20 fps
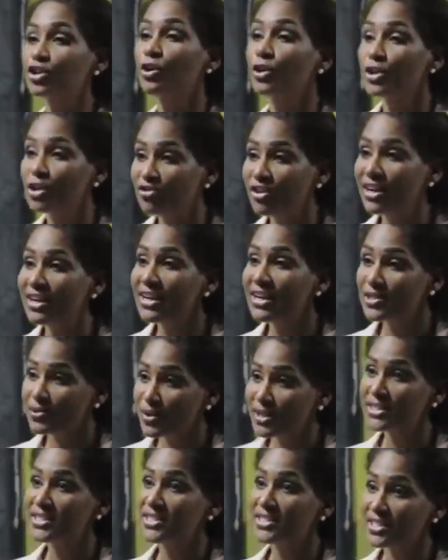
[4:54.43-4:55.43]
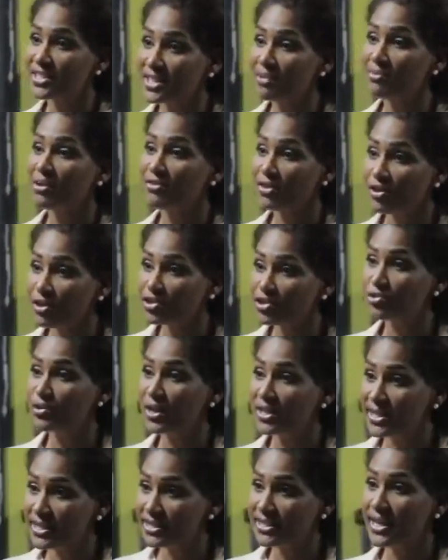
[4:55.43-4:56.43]
No one realize what the teacher them have got
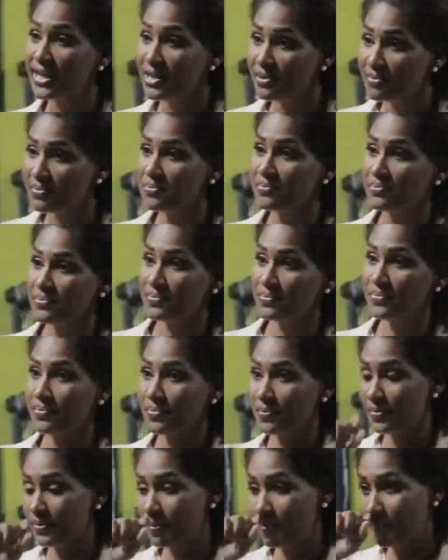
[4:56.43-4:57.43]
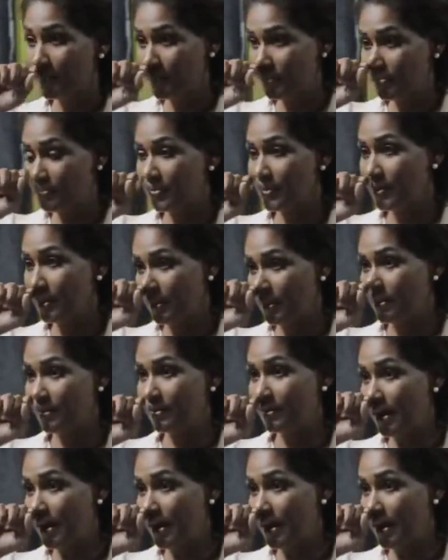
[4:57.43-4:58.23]
by the ear.